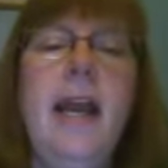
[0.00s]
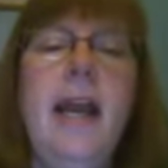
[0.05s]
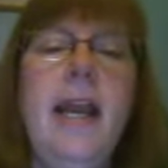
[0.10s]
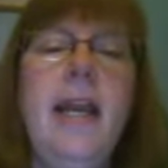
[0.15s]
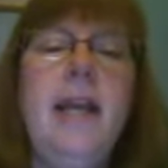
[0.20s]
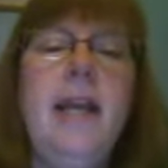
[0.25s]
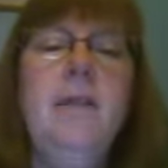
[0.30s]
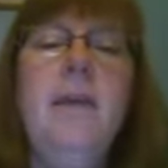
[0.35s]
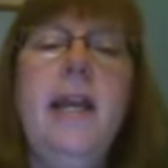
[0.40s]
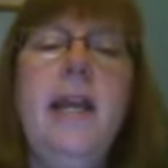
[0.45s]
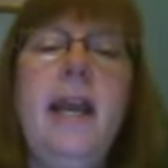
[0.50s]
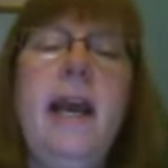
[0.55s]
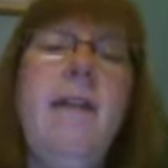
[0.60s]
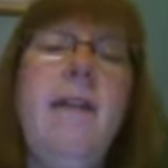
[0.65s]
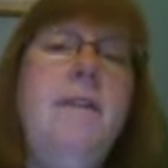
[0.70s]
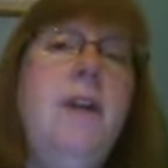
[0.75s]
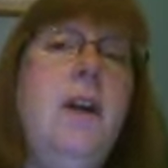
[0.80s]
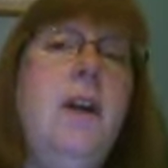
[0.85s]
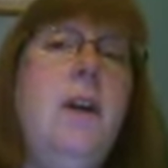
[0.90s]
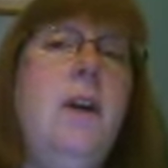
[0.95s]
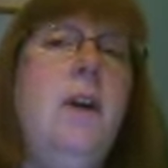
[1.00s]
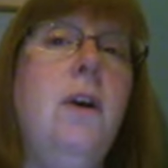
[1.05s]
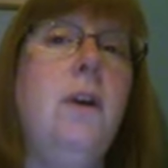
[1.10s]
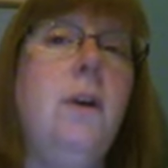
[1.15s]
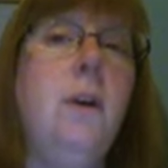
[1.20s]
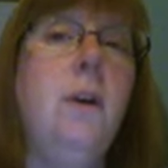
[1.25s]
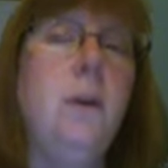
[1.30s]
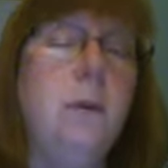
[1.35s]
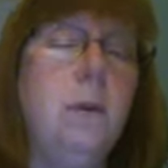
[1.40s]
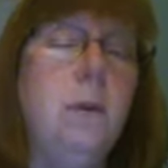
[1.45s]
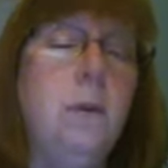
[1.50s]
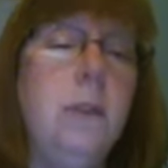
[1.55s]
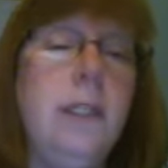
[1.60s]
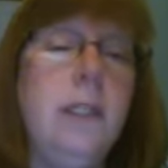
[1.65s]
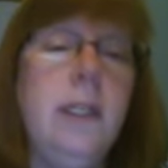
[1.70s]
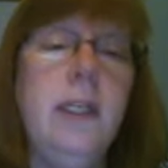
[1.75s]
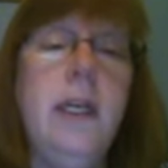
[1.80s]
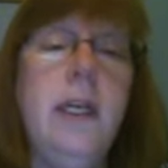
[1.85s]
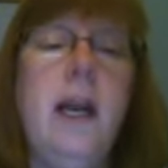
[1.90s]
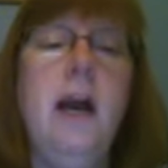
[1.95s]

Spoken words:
Here we have gold.